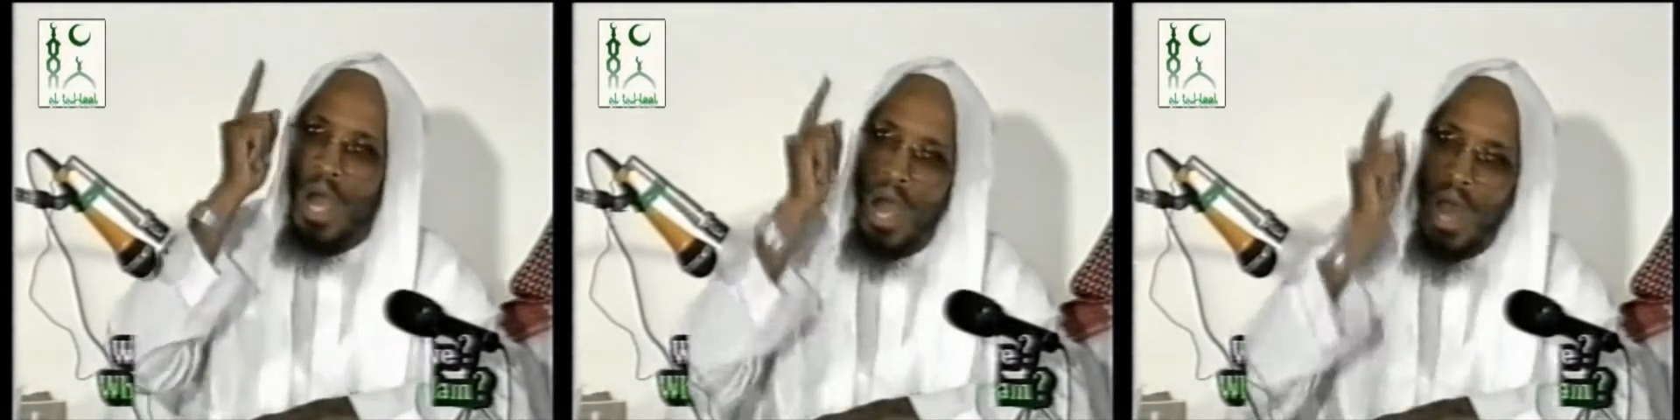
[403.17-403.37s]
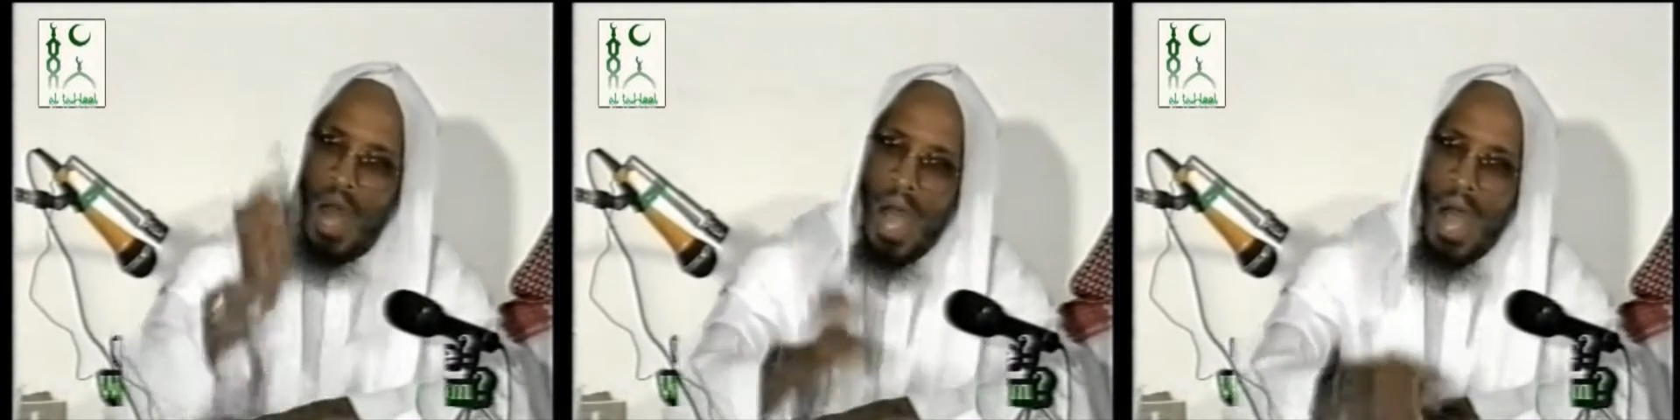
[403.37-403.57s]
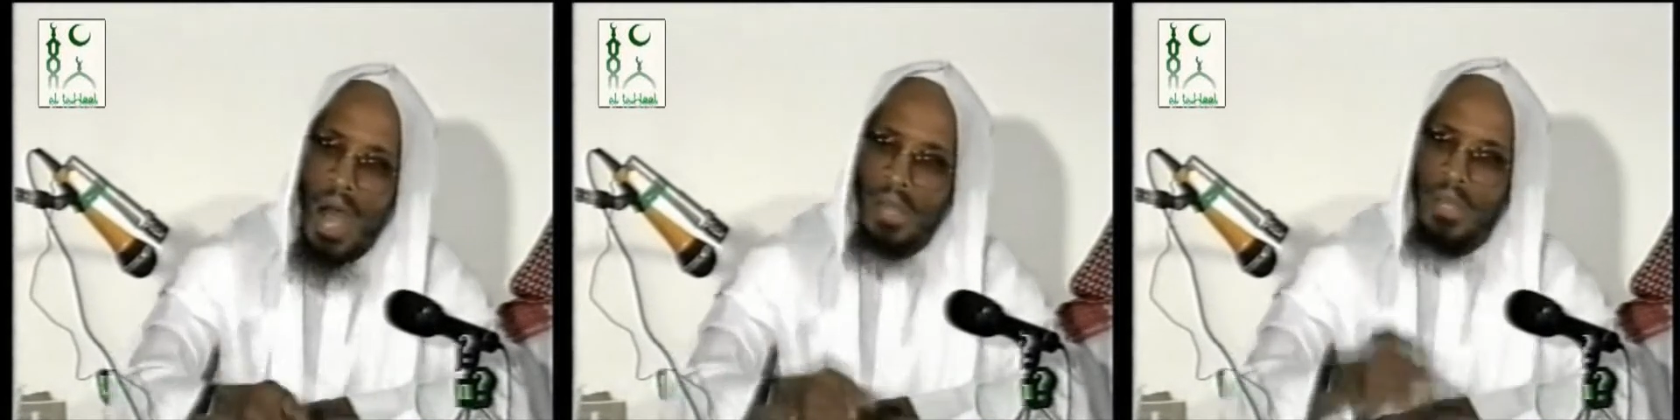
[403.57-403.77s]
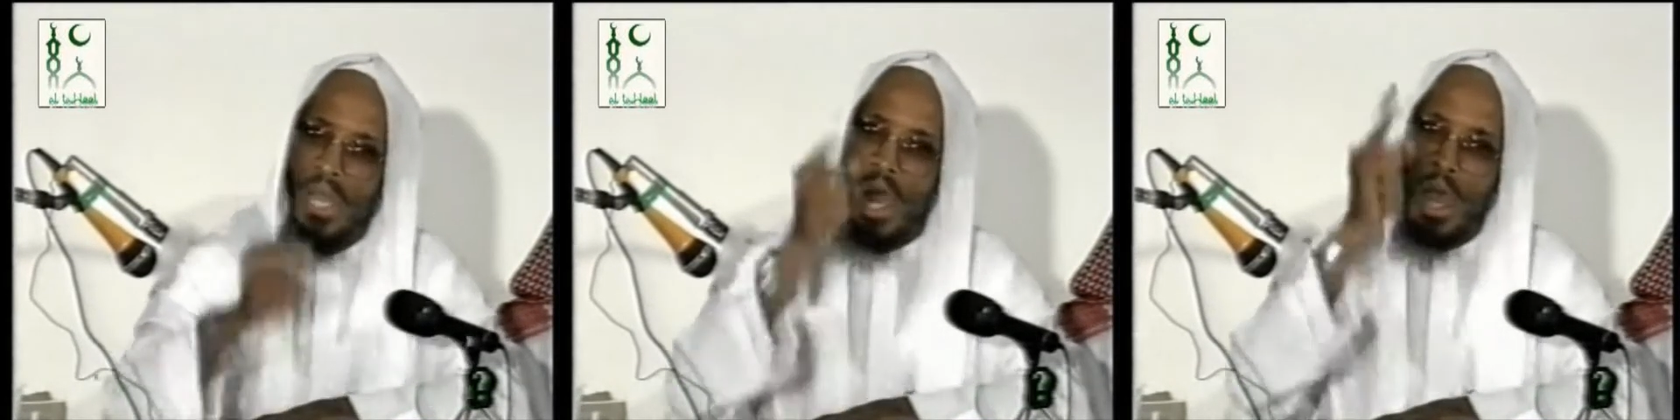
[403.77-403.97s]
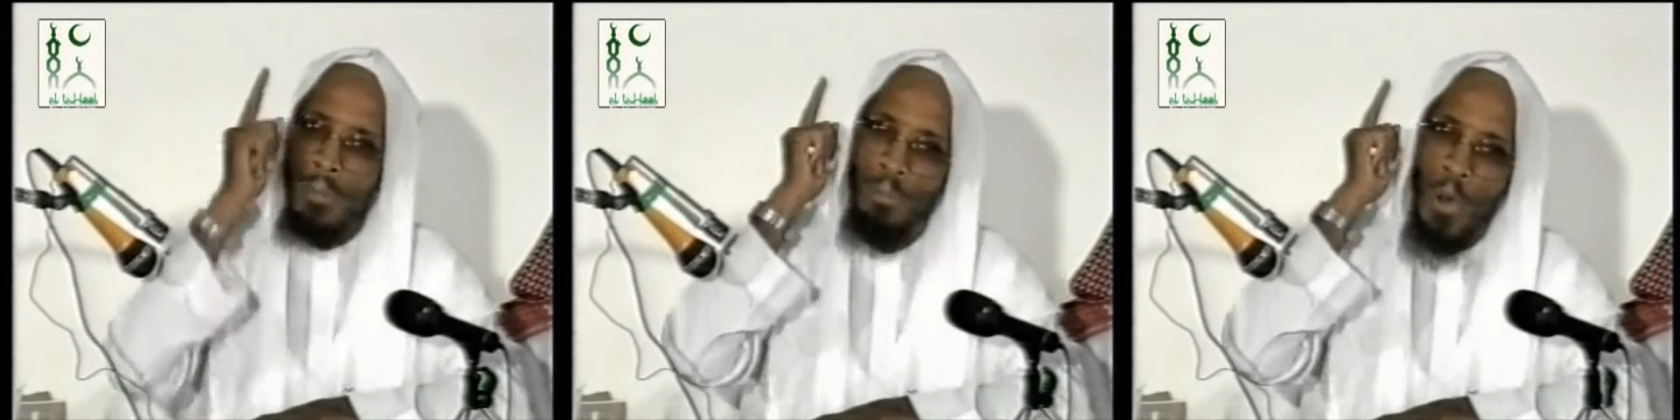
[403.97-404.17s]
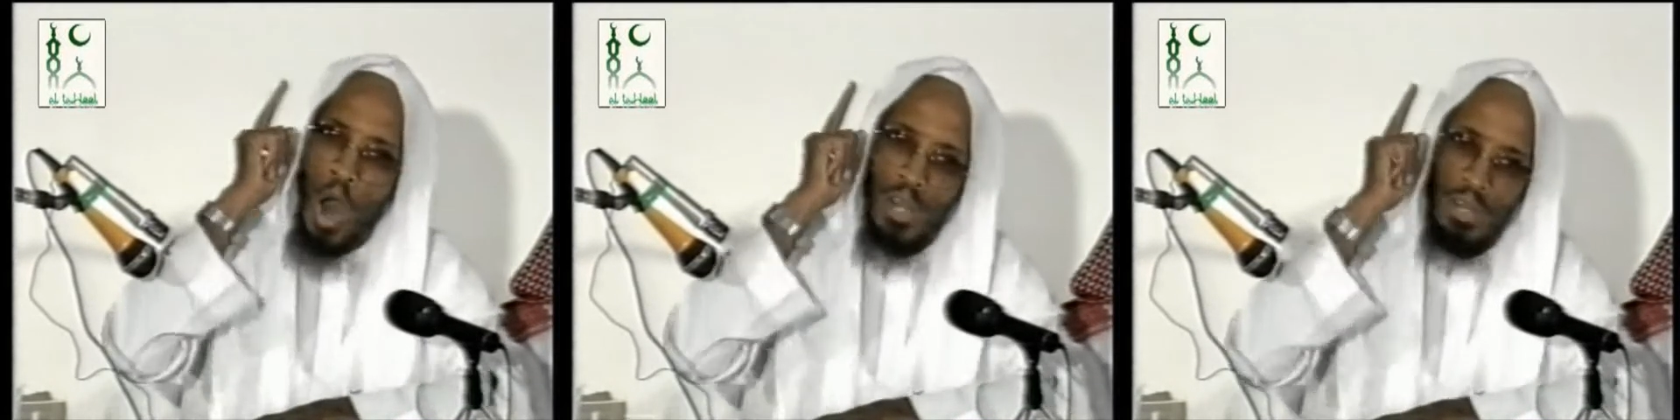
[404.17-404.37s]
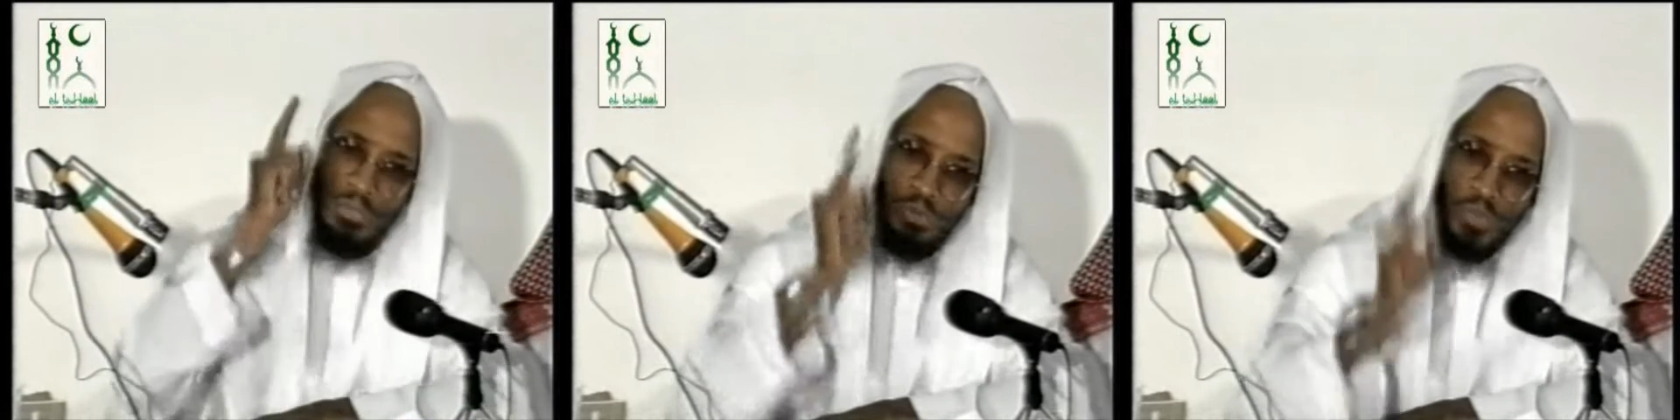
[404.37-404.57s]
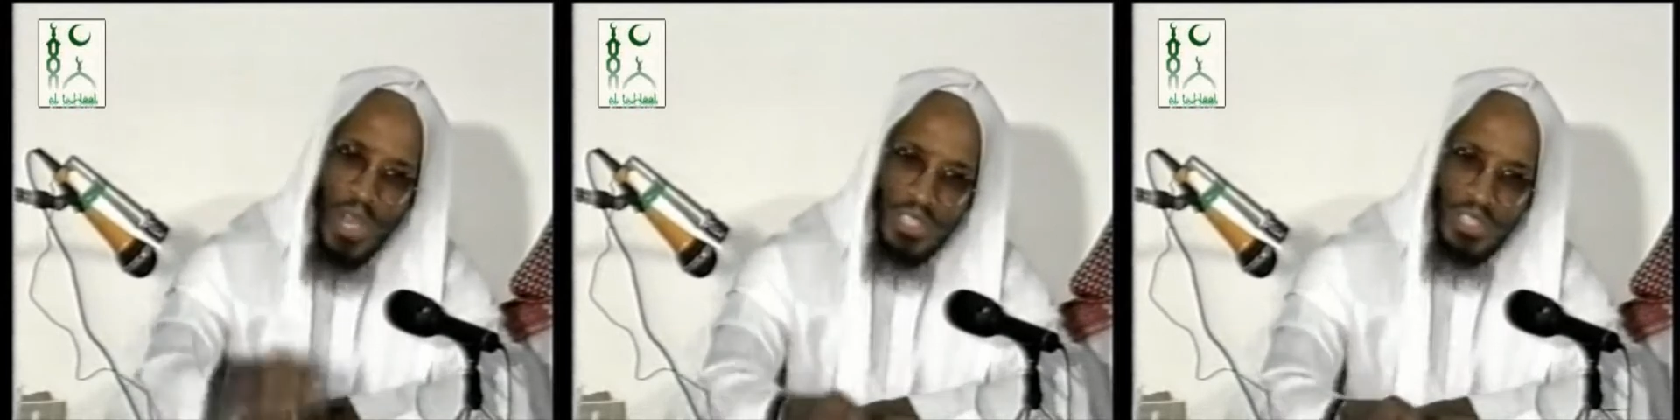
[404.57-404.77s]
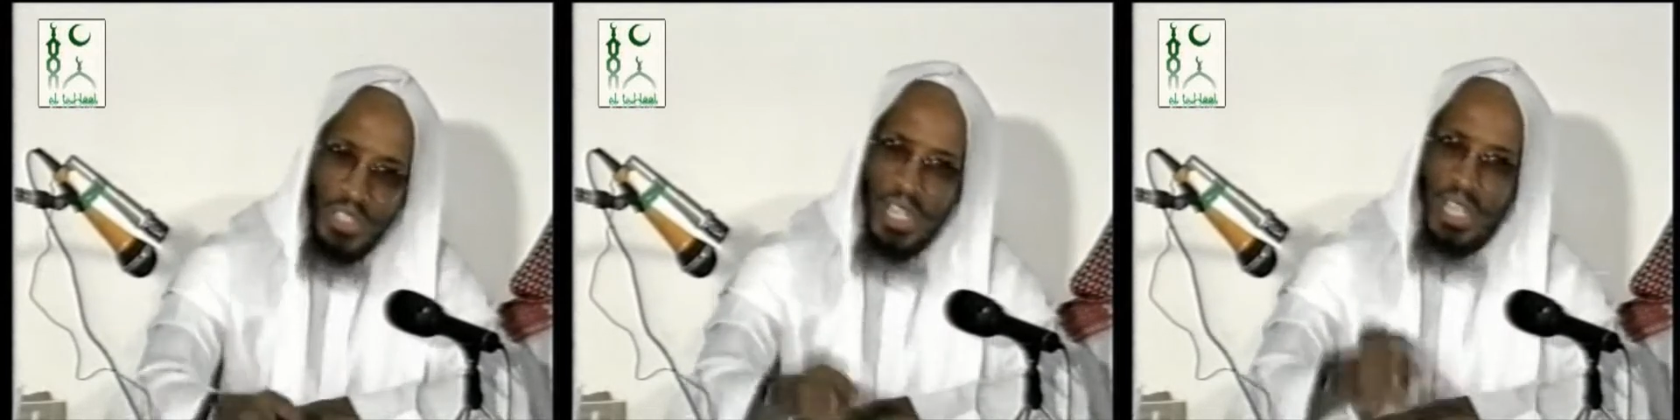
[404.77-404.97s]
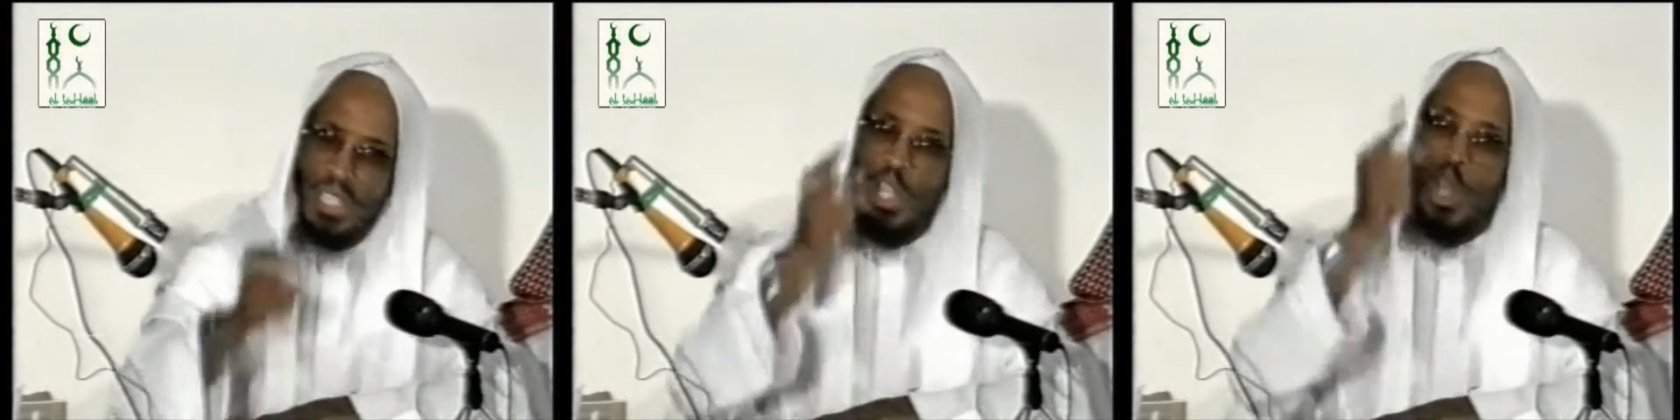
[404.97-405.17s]
an aunt, a board of
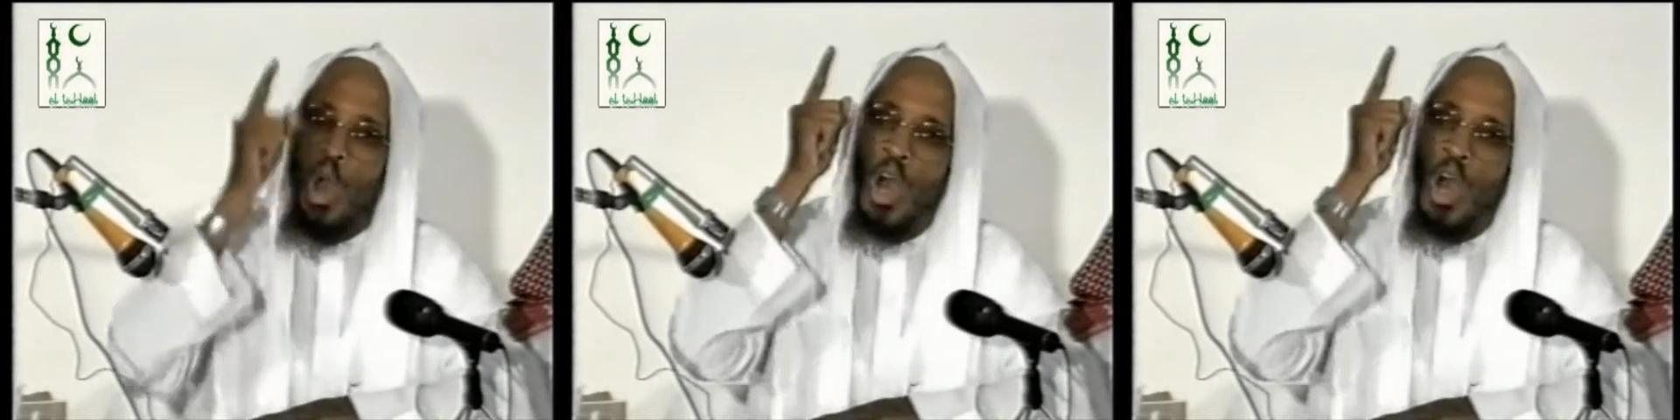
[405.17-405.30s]
trustees,